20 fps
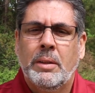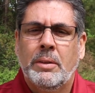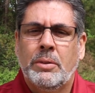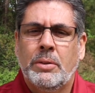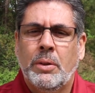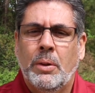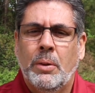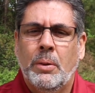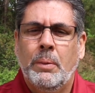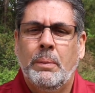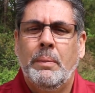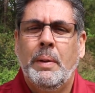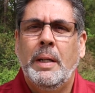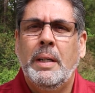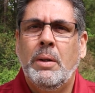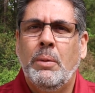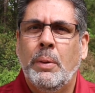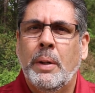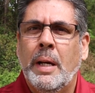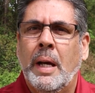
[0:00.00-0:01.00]
So
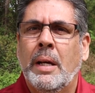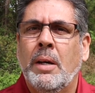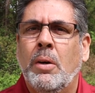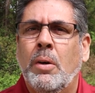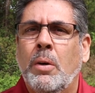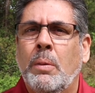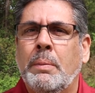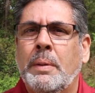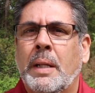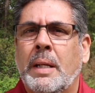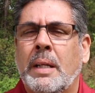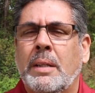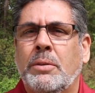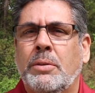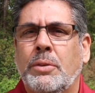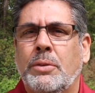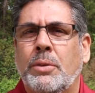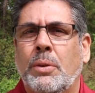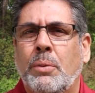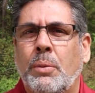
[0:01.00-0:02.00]
anyway, I hope that
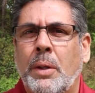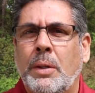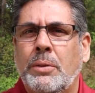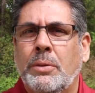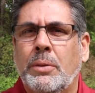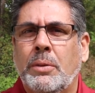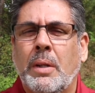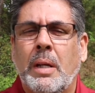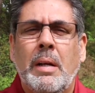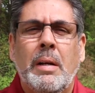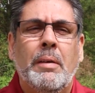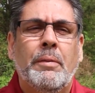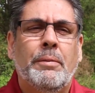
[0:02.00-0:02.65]
answers your question.